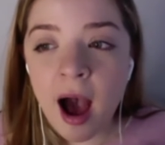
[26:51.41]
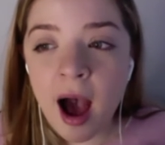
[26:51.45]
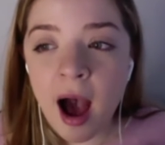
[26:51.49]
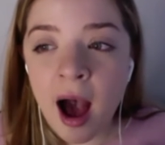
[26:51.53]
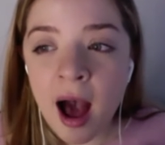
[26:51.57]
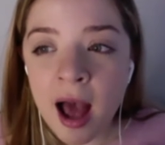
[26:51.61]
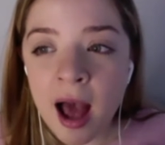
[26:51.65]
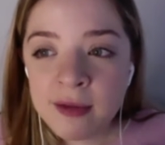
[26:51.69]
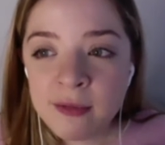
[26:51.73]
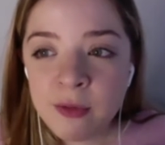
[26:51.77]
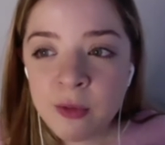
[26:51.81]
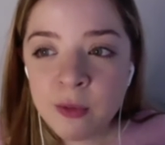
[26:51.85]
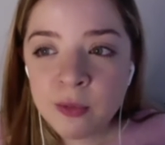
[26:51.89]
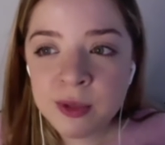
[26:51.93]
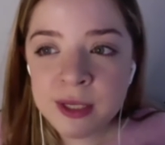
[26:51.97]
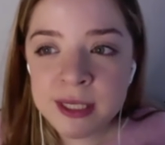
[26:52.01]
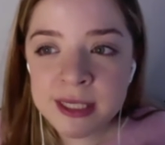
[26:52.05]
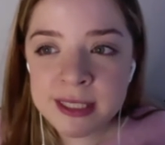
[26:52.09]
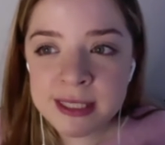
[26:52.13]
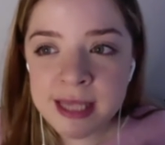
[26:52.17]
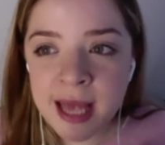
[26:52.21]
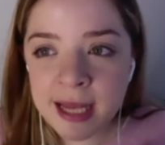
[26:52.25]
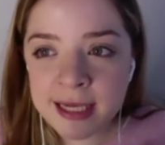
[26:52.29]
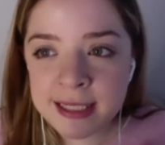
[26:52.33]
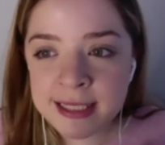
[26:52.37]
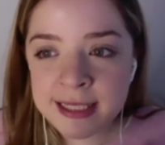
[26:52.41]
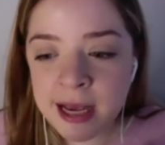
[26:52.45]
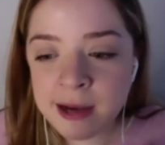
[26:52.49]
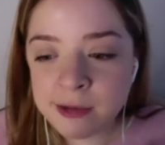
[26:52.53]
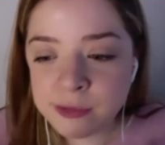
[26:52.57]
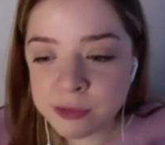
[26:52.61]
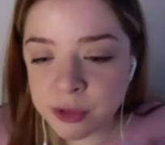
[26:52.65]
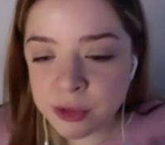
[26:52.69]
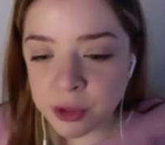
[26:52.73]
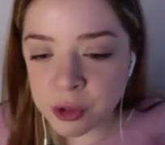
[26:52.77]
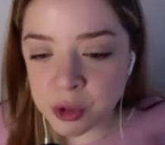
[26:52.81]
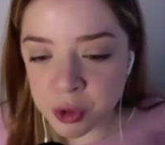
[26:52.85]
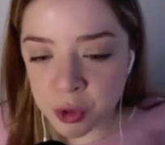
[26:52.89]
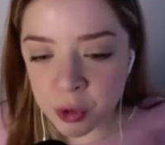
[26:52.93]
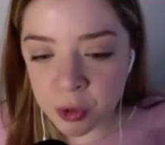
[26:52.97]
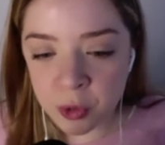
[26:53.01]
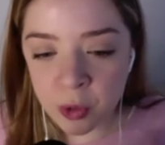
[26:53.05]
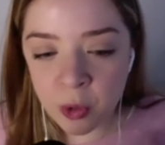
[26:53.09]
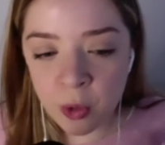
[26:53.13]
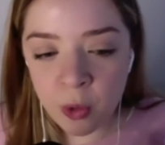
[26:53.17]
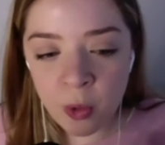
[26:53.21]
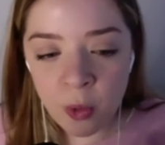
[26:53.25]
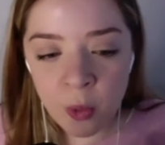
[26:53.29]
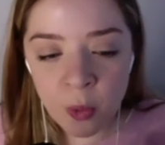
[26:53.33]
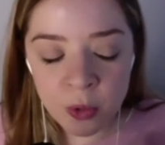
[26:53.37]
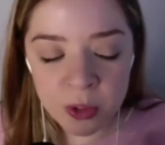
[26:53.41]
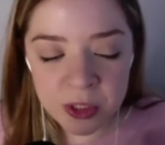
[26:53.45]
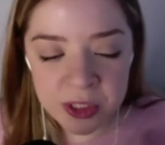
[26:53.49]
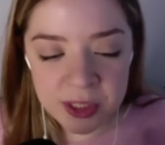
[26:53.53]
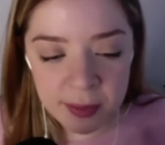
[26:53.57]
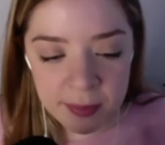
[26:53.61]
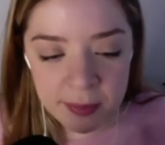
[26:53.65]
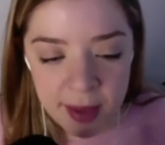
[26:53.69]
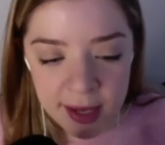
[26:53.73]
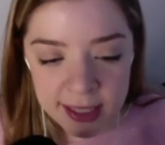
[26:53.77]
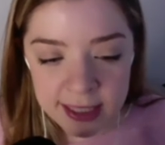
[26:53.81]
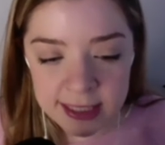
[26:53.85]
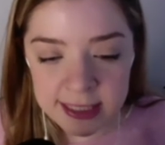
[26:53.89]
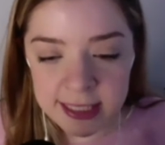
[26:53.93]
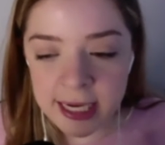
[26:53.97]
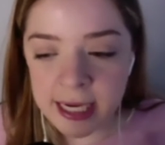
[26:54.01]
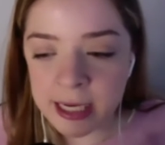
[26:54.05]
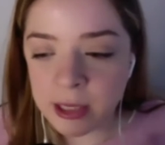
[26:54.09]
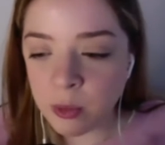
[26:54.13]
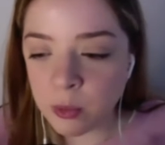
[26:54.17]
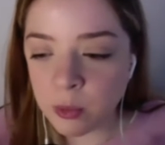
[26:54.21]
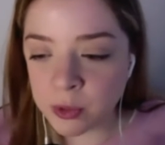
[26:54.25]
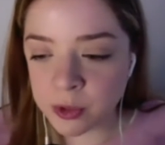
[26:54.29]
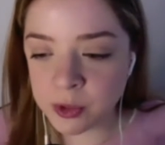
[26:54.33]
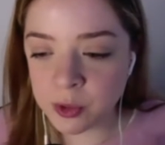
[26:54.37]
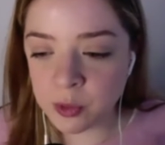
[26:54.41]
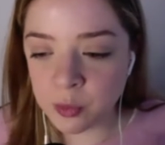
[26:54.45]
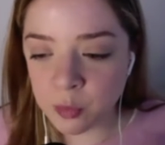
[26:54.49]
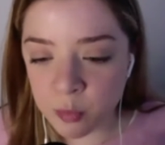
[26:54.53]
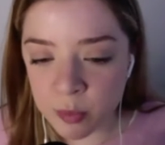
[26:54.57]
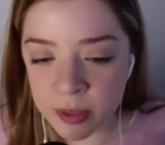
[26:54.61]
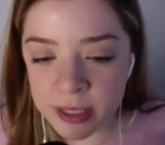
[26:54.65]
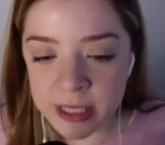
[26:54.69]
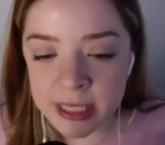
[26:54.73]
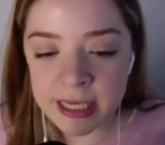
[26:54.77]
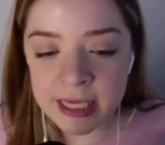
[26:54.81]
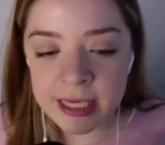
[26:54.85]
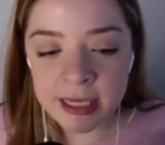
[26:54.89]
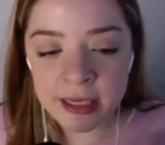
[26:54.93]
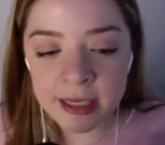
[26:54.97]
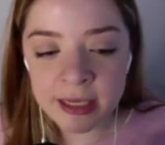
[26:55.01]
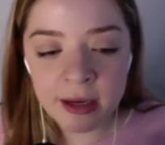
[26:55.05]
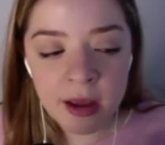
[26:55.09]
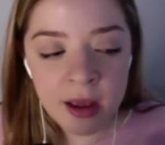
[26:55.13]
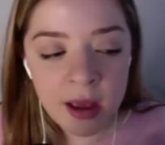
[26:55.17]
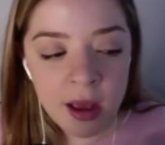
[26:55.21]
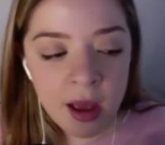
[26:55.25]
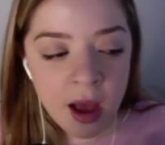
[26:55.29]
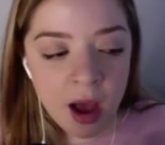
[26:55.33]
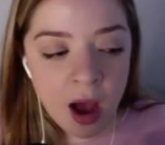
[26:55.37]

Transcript: I've only sat down to journal or to meditate or to read